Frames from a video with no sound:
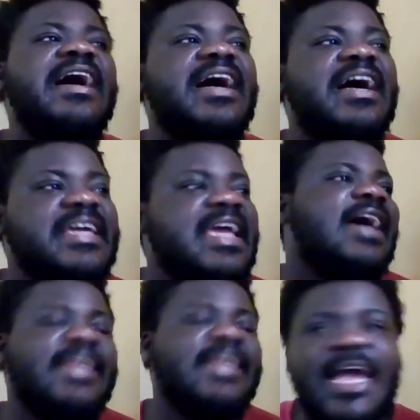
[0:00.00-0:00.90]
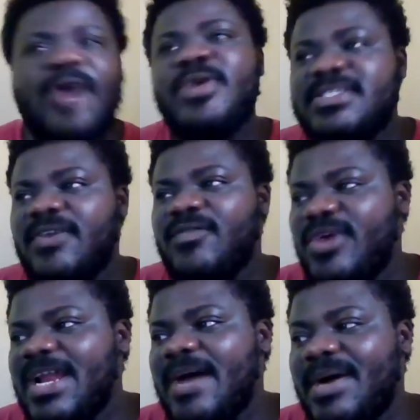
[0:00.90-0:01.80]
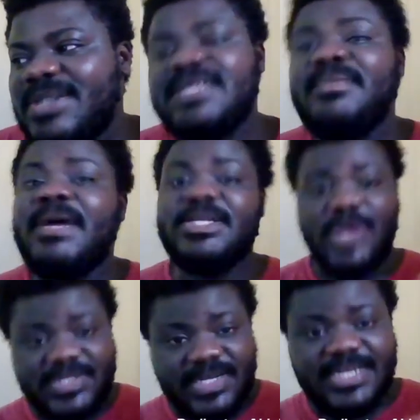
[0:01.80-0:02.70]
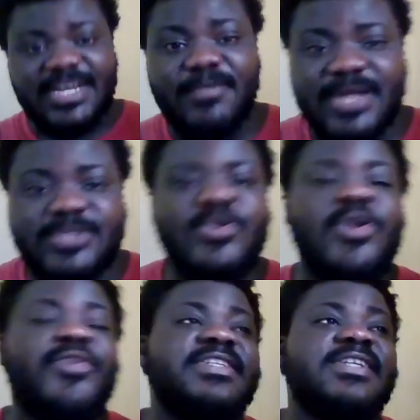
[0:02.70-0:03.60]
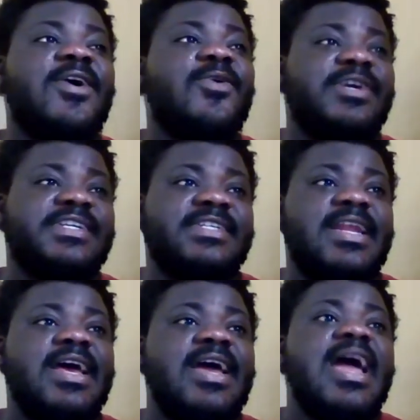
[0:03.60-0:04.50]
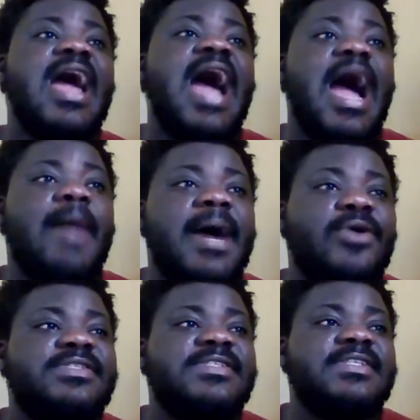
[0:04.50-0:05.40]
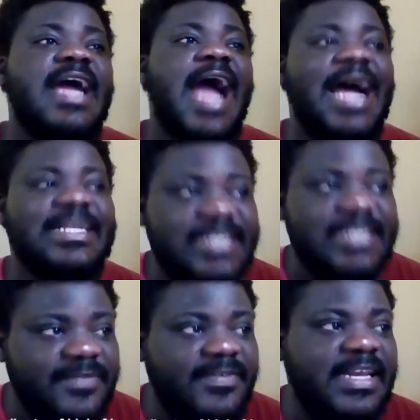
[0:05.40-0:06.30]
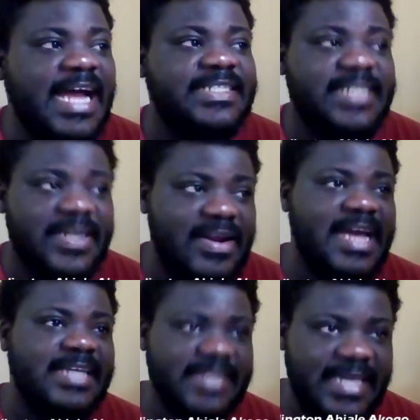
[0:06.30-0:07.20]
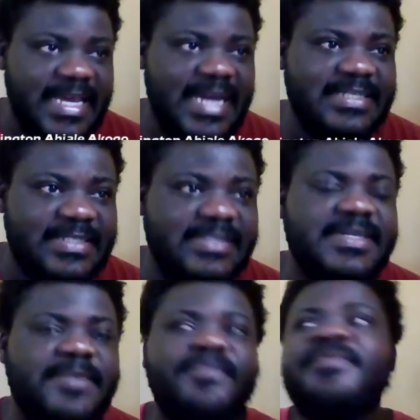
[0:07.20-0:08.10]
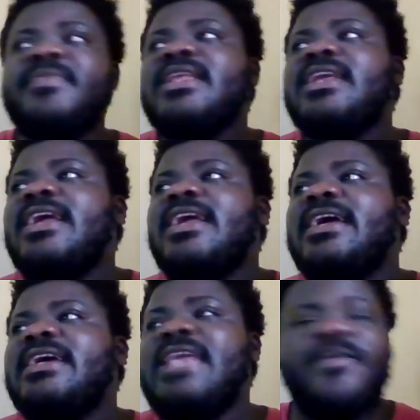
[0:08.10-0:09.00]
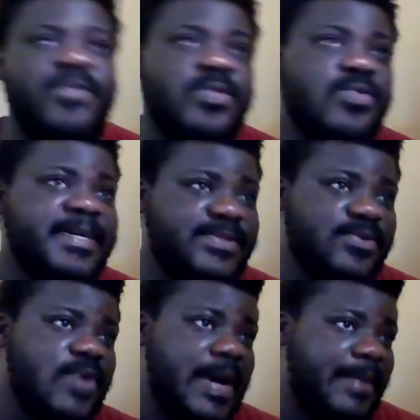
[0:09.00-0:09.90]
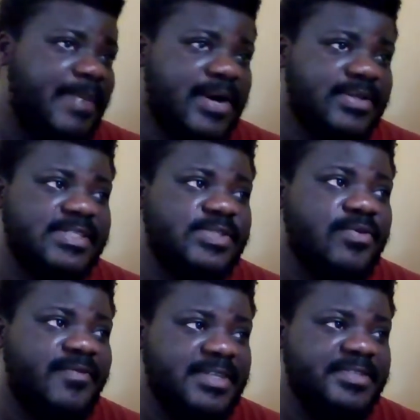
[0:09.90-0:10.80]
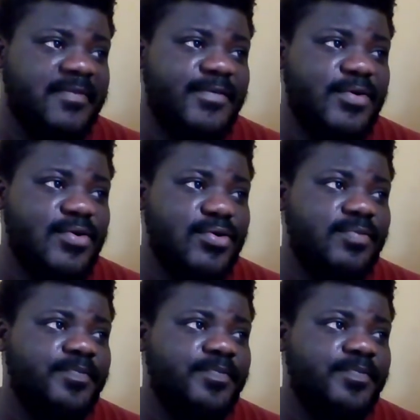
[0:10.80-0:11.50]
yeah, there are ways of going about it. But to actually come back to your original question about achieving that generalized AI system, there are a few ways to go about it. So first of all,